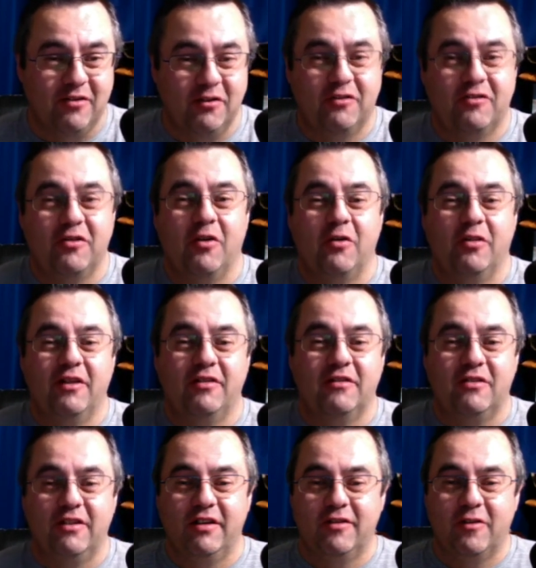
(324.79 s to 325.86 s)
So let's
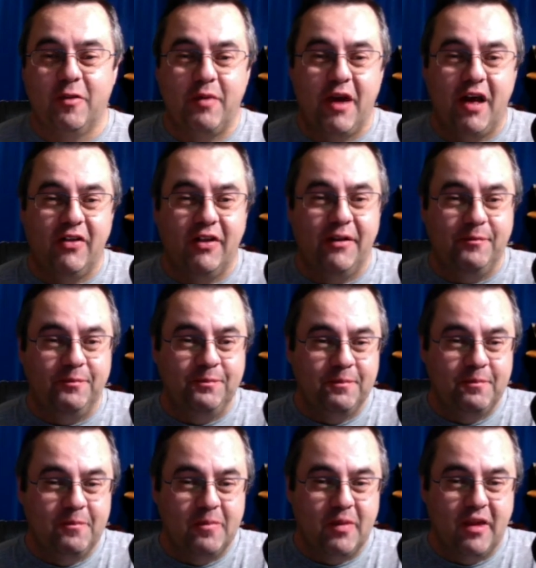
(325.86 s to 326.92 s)
cleanse the palate
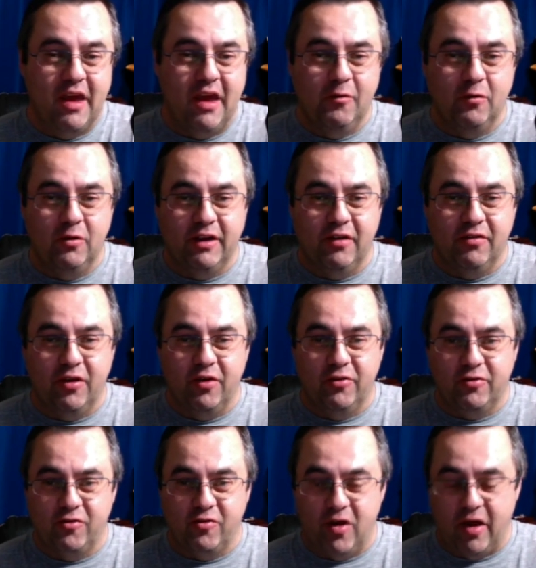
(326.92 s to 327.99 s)
and we'll give those a
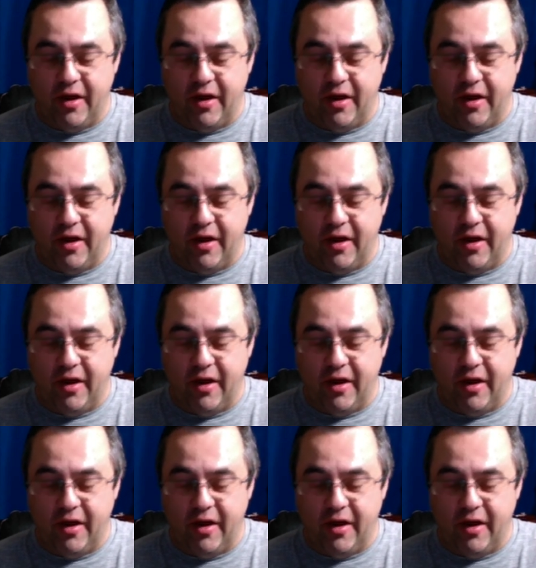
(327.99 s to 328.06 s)
try.